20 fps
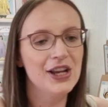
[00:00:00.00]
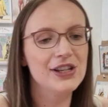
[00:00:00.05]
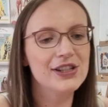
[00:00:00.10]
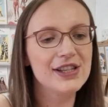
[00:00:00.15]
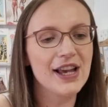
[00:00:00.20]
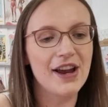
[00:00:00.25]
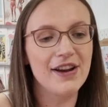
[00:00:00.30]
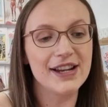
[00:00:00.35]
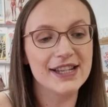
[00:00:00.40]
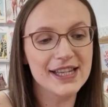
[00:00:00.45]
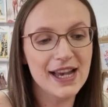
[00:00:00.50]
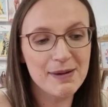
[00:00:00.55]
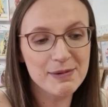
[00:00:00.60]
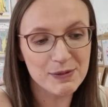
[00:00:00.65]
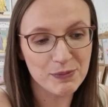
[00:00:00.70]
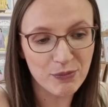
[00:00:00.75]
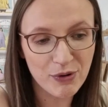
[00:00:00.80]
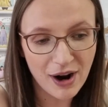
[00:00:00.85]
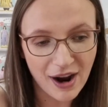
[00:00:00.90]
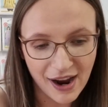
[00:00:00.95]
So in terms
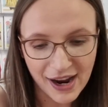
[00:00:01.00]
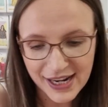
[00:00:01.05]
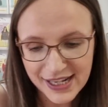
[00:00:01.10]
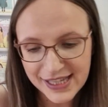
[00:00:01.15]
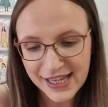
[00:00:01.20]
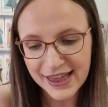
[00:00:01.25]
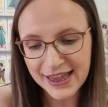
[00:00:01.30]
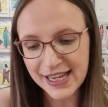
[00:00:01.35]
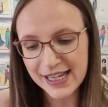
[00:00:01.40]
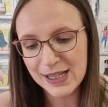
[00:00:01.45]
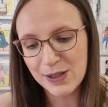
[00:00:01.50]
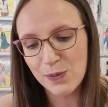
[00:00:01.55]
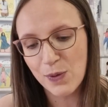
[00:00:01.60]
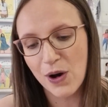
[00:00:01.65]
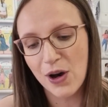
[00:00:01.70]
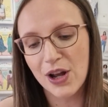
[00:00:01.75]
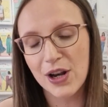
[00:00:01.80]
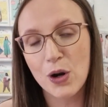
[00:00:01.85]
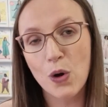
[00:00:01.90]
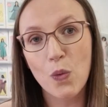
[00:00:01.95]
of price, this
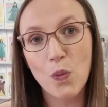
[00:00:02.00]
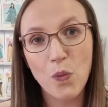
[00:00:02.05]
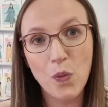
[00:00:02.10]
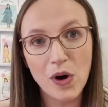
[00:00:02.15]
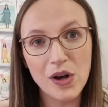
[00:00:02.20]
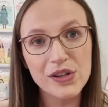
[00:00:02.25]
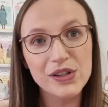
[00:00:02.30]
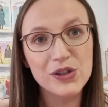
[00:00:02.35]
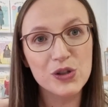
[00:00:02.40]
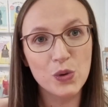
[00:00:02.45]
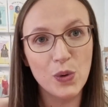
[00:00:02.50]
one was